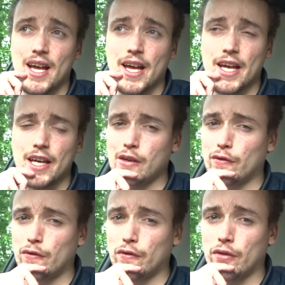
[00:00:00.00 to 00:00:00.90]
F.
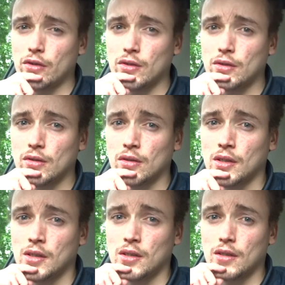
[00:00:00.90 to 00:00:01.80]

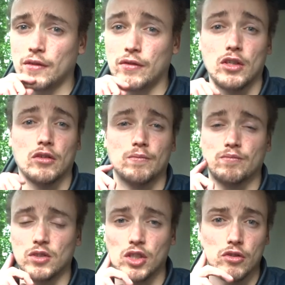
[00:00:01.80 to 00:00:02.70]
If you
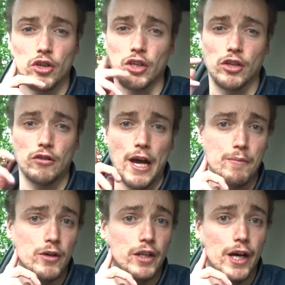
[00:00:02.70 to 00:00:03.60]
can
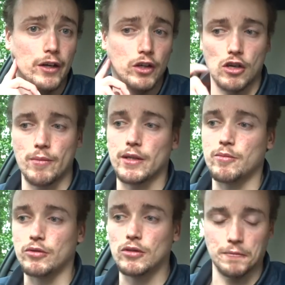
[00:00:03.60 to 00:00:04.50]
correct me on that in the comments
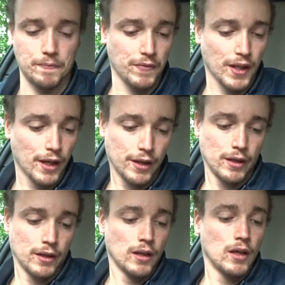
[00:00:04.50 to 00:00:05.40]
below.
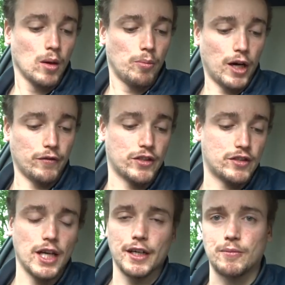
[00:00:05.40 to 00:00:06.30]
But for
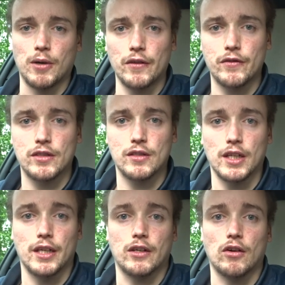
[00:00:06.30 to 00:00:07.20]
6 months
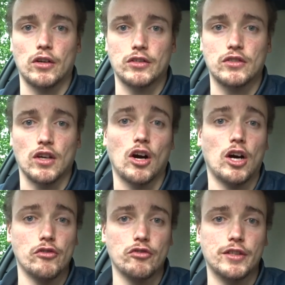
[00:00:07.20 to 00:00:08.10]
it costs
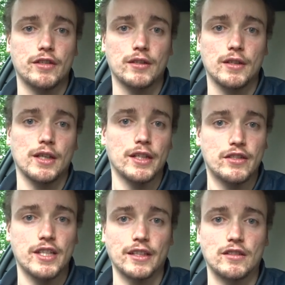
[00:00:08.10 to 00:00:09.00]

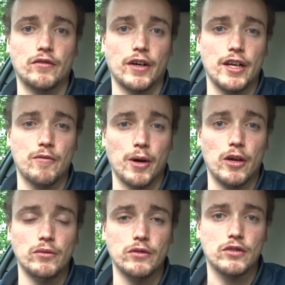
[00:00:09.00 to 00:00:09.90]

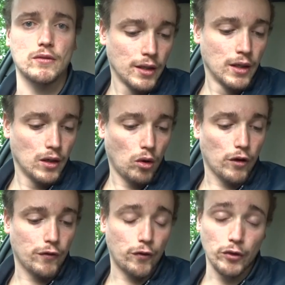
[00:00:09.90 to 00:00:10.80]
£165
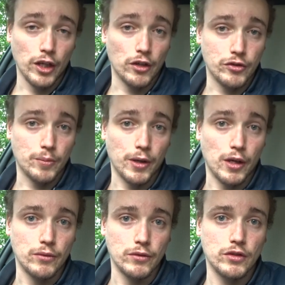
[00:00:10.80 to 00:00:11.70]
or
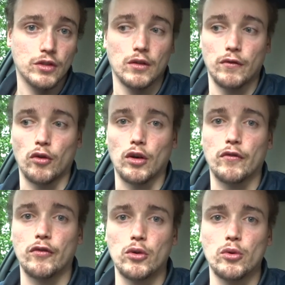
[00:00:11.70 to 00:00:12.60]
£300 for a
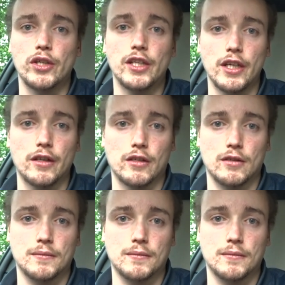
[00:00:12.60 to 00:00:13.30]
full year.